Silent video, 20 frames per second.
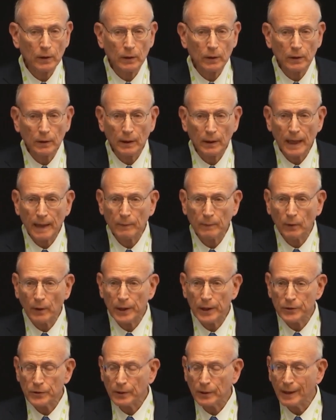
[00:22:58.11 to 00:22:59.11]

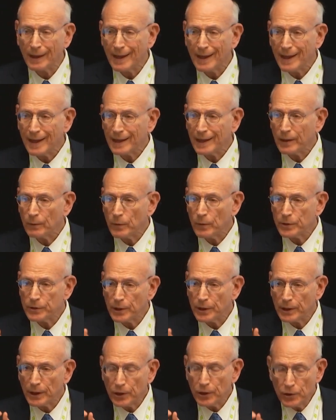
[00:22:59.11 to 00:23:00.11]
collaboration. And it was
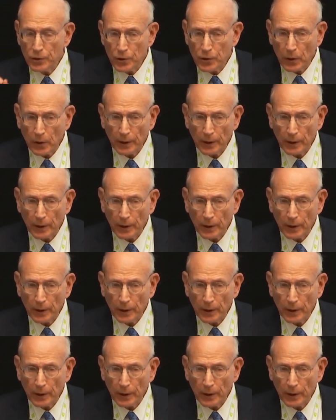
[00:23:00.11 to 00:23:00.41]
at your